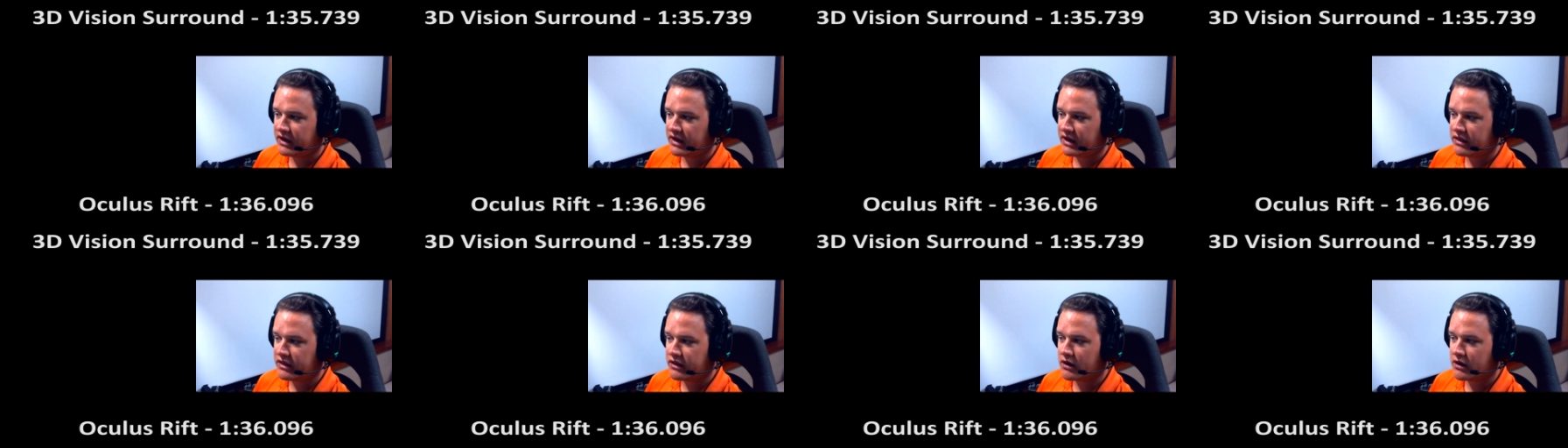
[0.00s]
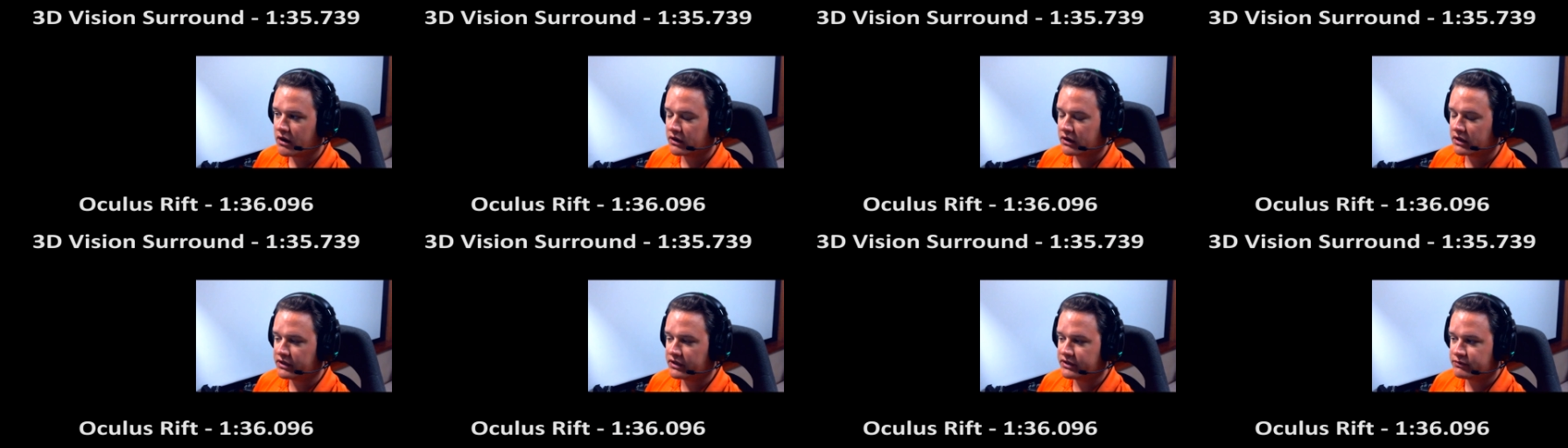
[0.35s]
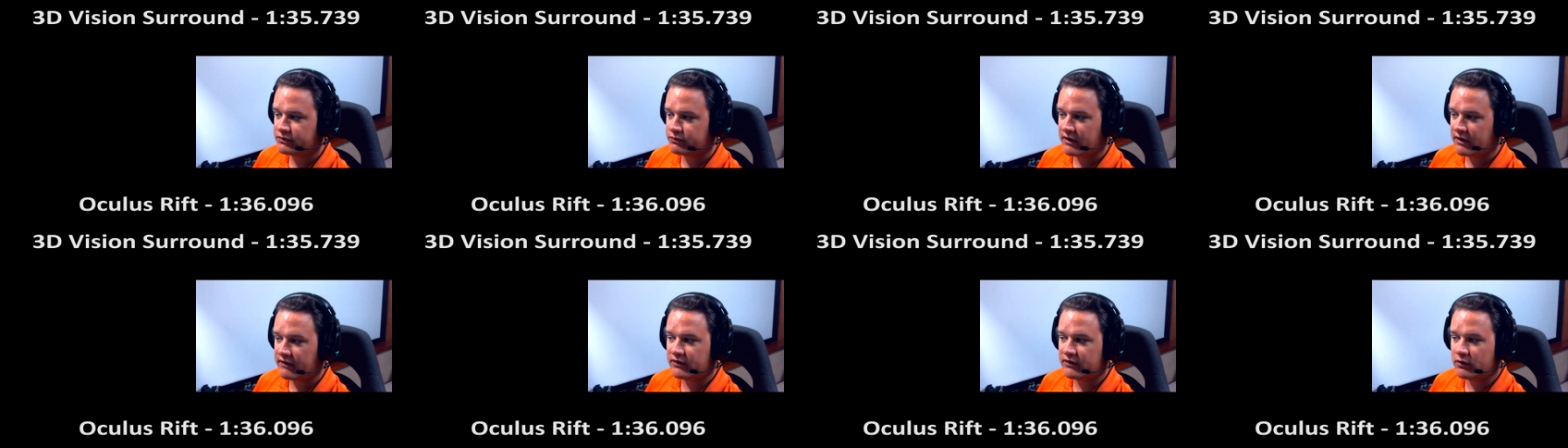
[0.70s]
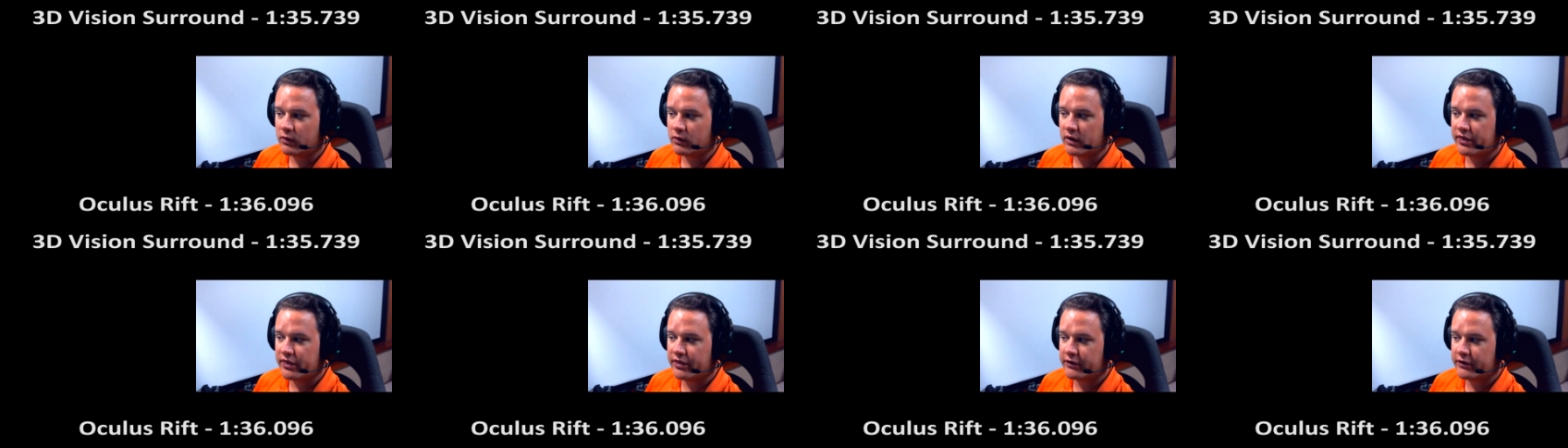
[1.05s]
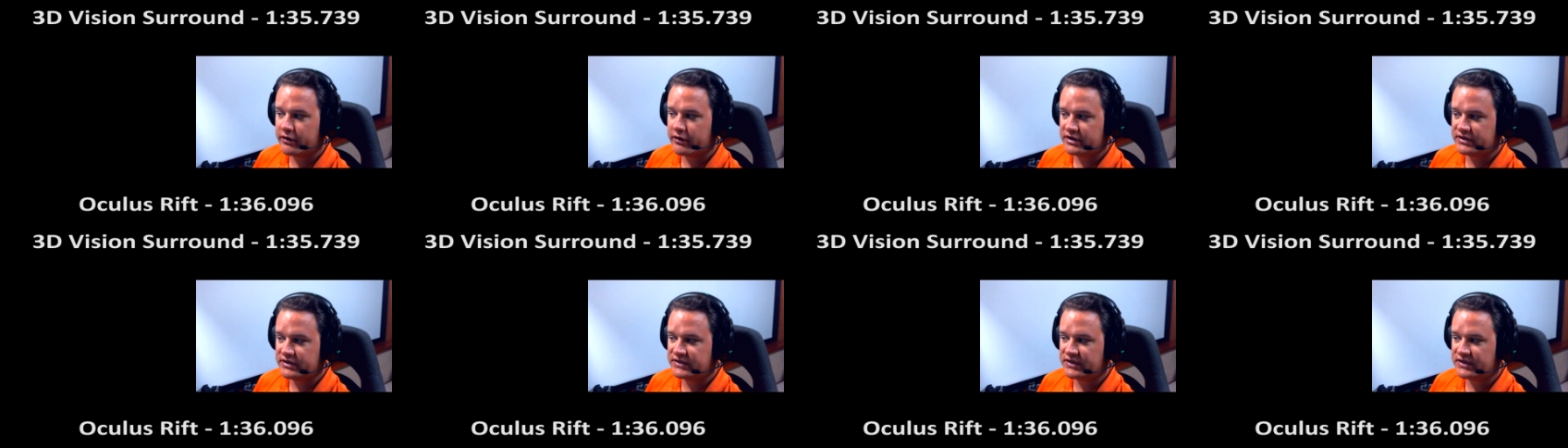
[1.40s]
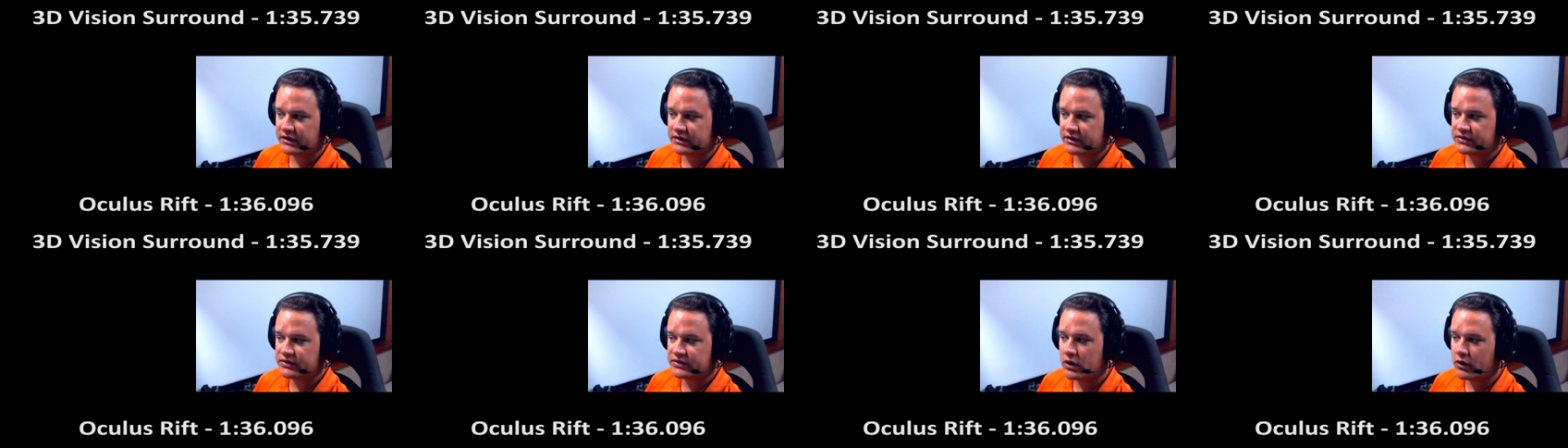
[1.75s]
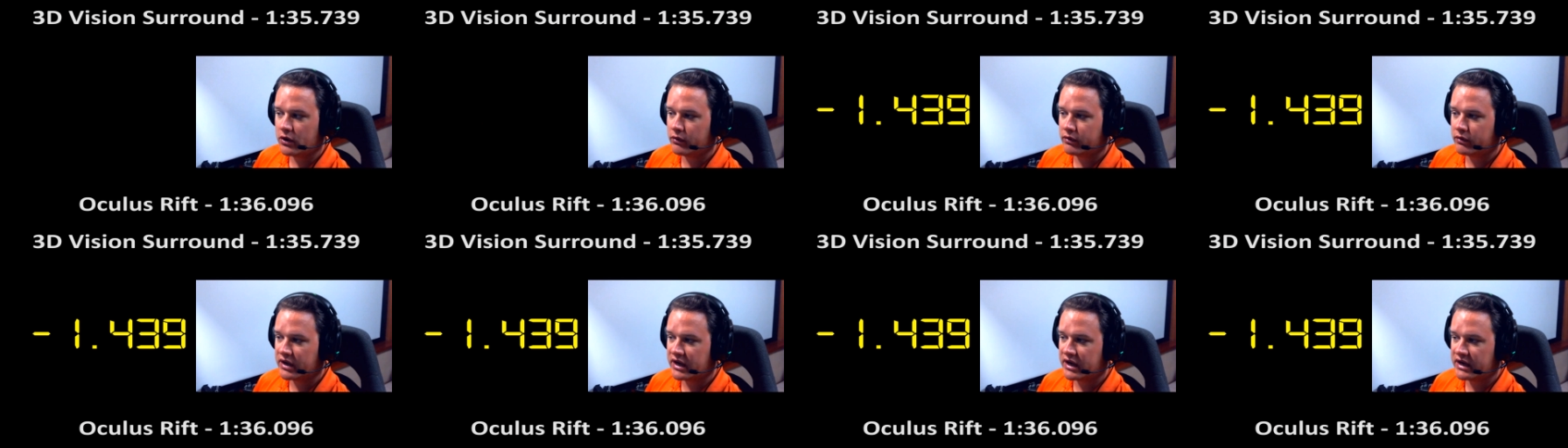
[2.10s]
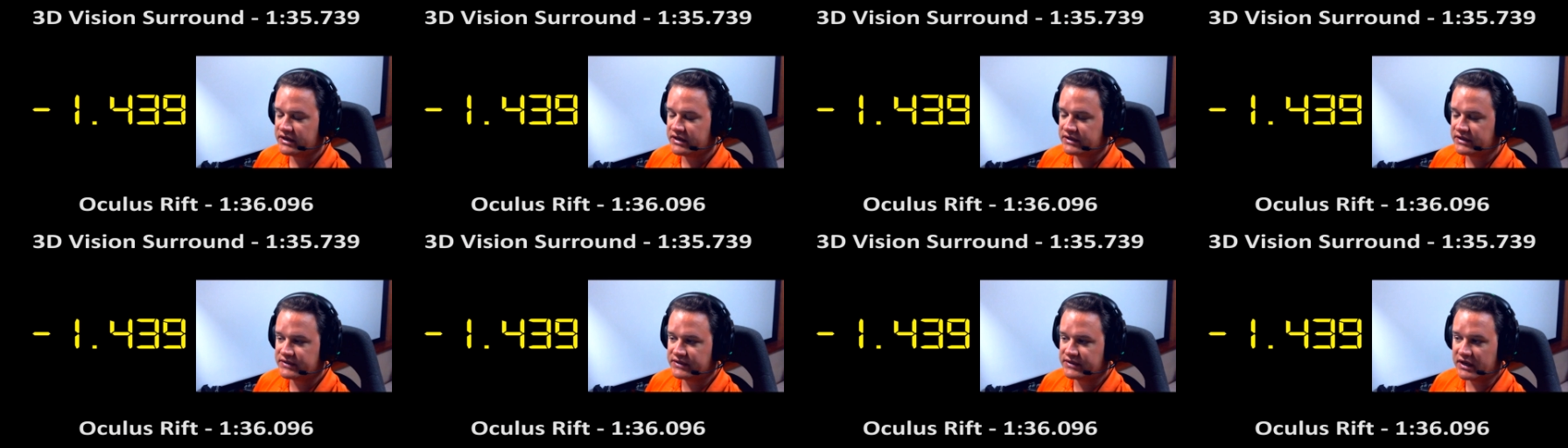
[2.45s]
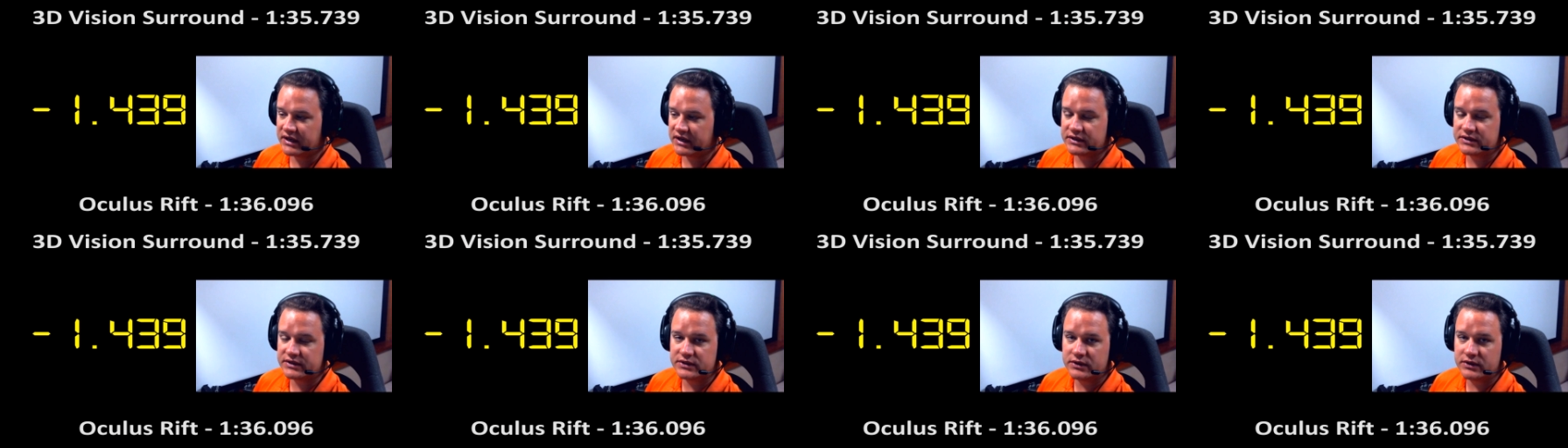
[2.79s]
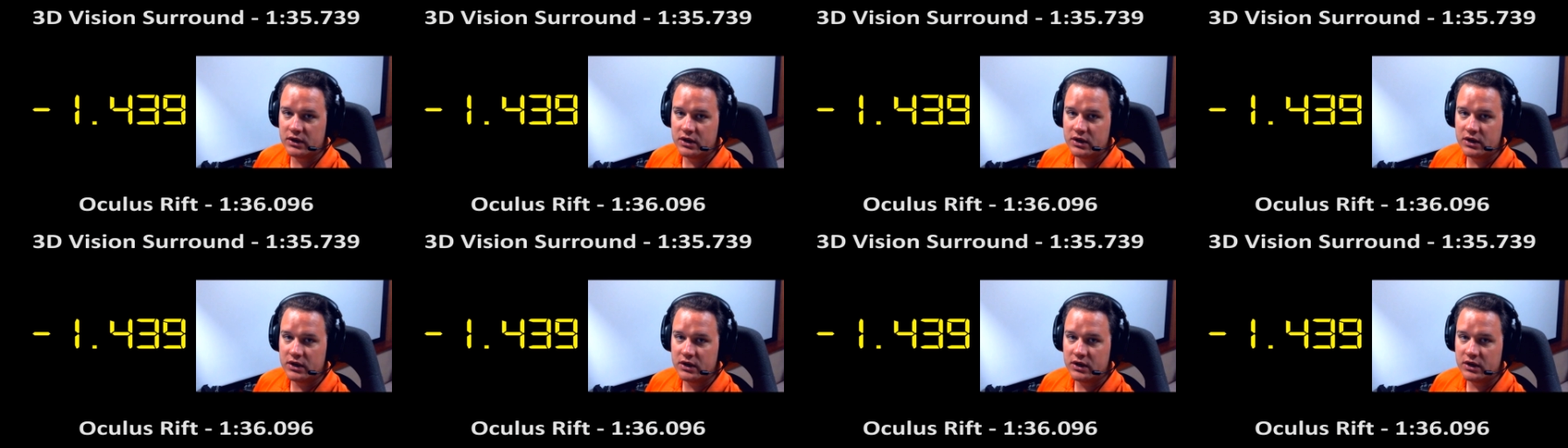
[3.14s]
in the Oculus Rift a 136/096,